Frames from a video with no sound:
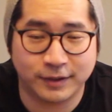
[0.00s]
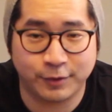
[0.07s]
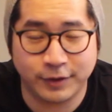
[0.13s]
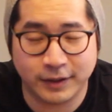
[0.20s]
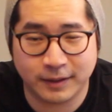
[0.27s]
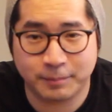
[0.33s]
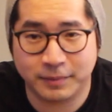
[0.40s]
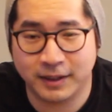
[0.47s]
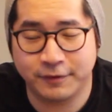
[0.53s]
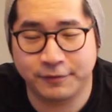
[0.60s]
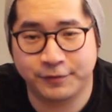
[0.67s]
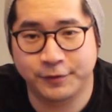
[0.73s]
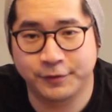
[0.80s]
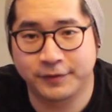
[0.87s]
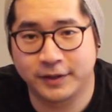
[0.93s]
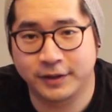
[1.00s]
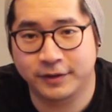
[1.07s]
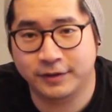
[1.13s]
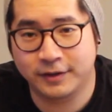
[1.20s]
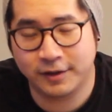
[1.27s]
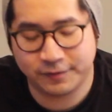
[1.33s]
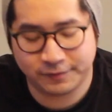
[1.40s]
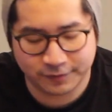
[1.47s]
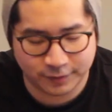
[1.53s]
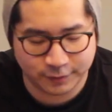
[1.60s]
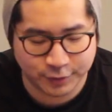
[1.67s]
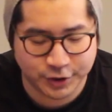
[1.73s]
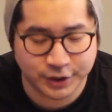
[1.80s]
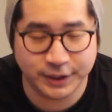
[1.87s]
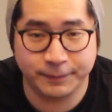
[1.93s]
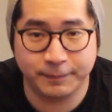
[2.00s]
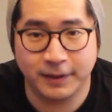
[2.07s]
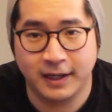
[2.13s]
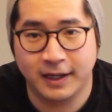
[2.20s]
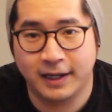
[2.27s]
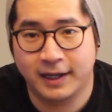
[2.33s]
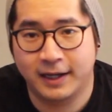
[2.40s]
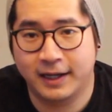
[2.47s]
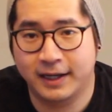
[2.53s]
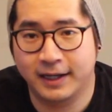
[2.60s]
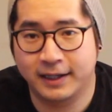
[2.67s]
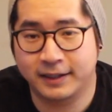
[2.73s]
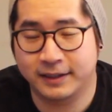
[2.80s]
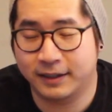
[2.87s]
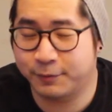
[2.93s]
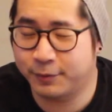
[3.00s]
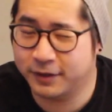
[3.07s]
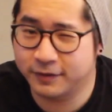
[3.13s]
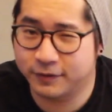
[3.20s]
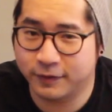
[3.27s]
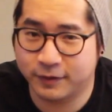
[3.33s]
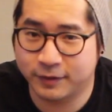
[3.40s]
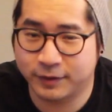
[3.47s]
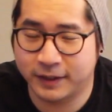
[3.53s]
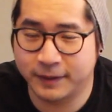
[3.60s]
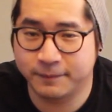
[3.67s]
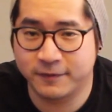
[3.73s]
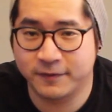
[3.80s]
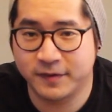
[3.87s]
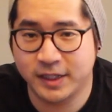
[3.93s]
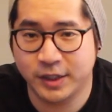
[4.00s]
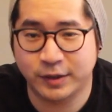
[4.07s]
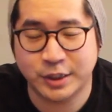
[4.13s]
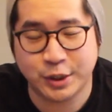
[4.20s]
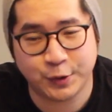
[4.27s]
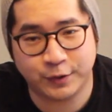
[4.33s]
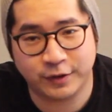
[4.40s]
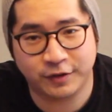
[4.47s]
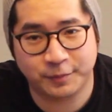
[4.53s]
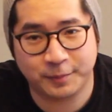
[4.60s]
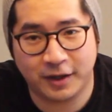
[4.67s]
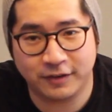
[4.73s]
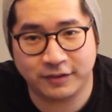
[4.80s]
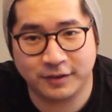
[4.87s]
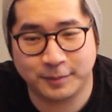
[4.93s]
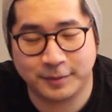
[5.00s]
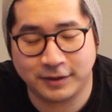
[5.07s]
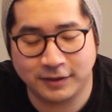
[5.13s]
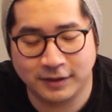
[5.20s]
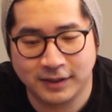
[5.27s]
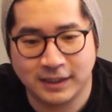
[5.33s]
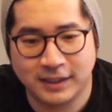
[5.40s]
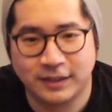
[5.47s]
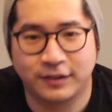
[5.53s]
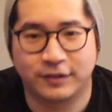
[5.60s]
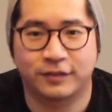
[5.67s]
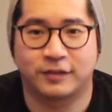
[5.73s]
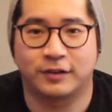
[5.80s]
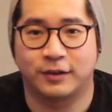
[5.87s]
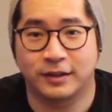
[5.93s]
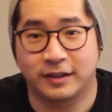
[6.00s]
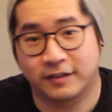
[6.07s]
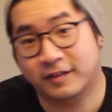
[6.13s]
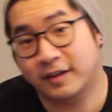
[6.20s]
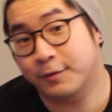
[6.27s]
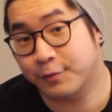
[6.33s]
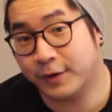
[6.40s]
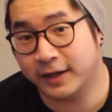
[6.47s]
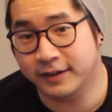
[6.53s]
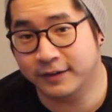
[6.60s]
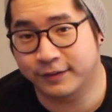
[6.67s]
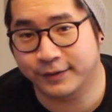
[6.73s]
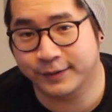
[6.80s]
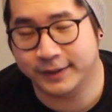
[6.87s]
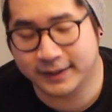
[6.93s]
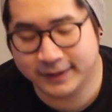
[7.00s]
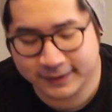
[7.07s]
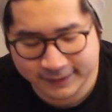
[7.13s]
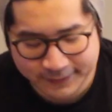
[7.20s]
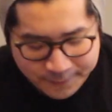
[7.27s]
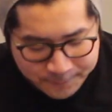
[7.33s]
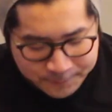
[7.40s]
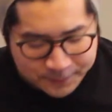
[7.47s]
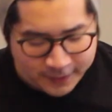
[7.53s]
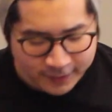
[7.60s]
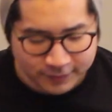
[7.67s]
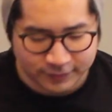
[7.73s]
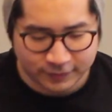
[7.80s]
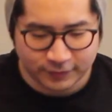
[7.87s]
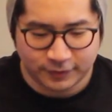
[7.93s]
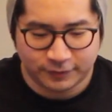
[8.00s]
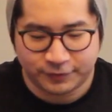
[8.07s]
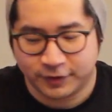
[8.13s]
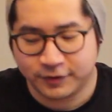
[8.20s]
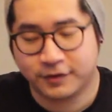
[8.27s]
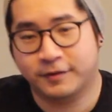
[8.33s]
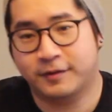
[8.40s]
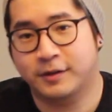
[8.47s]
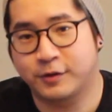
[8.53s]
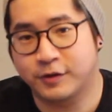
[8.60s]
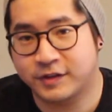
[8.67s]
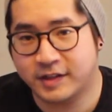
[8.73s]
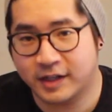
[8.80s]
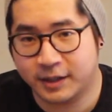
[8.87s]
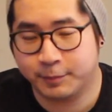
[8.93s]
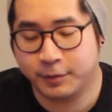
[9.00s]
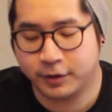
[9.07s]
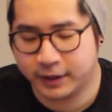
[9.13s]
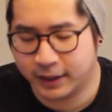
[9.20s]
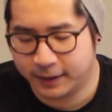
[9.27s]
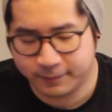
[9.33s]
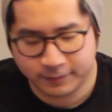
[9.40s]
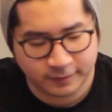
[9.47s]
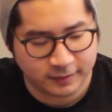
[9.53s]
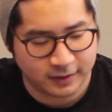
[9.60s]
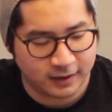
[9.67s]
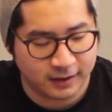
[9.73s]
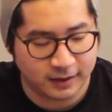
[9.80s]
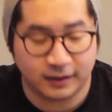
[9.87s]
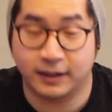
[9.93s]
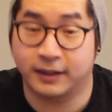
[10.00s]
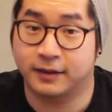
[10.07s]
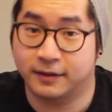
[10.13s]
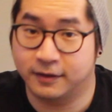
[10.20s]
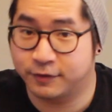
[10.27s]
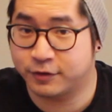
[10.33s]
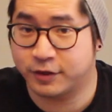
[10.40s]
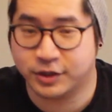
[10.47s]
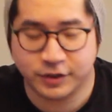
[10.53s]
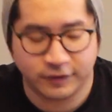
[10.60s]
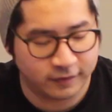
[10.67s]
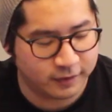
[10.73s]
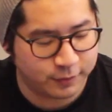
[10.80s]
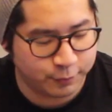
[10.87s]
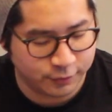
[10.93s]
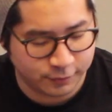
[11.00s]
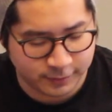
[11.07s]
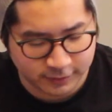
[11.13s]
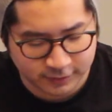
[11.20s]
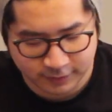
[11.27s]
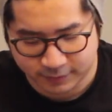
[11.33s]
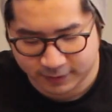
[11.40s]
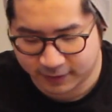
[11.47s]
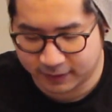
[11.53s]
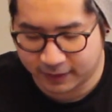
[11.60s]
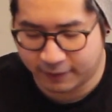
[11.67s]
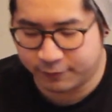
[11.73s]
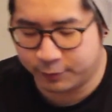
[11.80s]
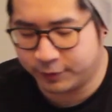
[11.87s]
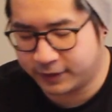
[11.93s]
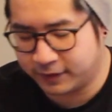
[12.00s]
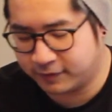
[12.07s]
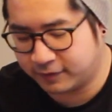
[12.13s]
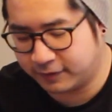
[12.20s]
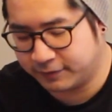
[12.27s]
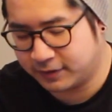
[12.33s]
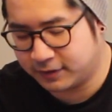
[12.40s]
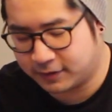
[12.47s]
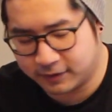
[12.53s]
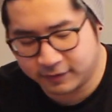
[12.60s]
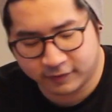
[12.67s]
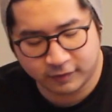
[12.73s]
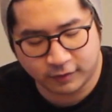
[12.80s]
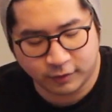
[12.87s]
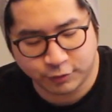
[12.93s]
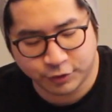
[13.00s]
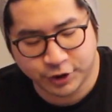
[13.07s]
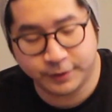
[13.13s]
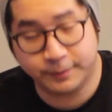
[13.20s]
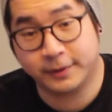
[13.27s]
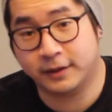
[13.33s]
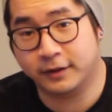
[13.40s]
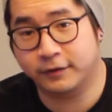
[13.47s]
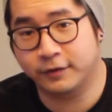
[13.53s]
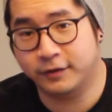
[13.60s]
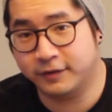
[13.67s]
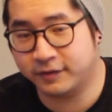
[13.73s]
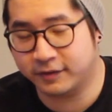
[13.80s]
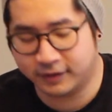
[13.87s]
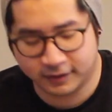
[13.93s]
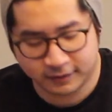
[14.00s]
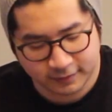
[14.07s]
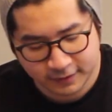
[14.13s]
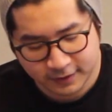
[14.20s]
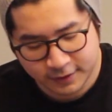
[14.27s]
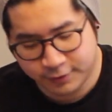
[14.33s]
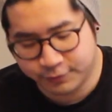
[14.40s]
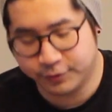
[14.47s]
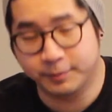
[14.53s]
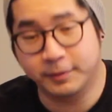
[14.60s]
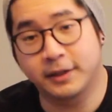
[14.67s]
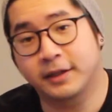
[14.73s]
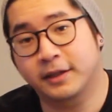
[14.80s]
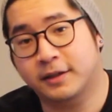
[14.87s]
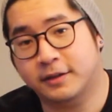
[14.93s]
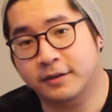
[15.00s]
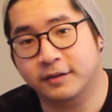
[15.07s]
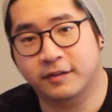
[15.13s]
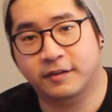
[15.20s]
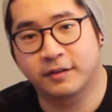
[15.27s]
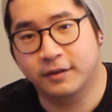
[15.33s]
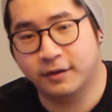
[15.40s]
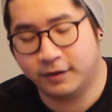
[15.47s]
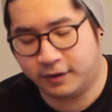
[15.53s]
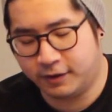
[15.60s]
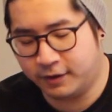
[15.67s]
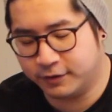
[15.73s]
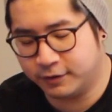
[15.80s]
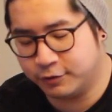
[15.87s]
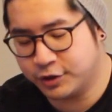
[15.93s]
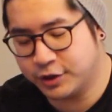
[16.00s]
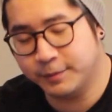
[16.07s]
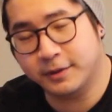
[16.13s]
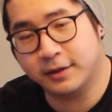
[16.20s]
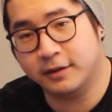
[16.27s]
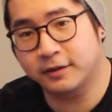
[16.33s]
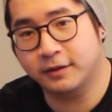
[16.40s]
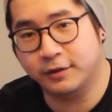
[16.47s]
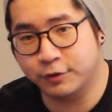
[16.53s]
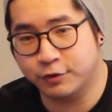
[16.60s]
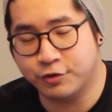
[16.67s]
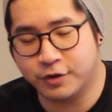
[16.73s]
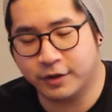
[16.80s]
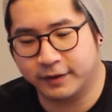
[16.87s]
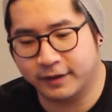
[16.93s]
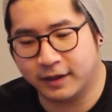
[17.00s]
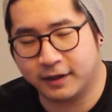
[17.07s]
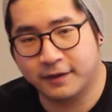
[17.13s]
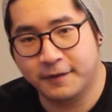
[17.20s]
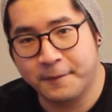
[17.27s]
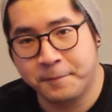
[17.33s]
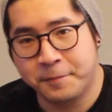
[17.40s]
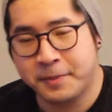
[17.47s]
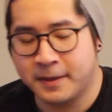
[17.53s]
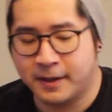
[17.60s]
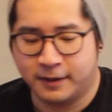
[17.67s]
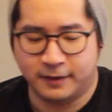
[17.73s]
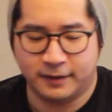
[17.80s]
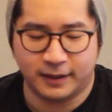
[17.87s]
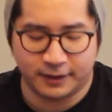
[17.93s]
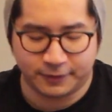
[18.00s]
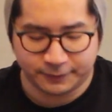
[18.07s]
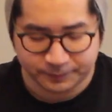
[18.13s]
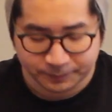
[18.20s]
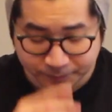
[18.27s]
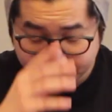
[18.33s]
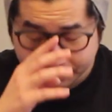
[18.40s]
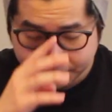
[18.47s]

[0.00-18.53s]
a quick playthrough video of Sheep, and I wanted to keep the video as short as possible, so let's get right into it. So first of all, you set up your game like the instructions in the rulebook, right? Everyone gets 7 cards, Sheep card to the side, remaining cards on Sheep card, your drawing deck. Now,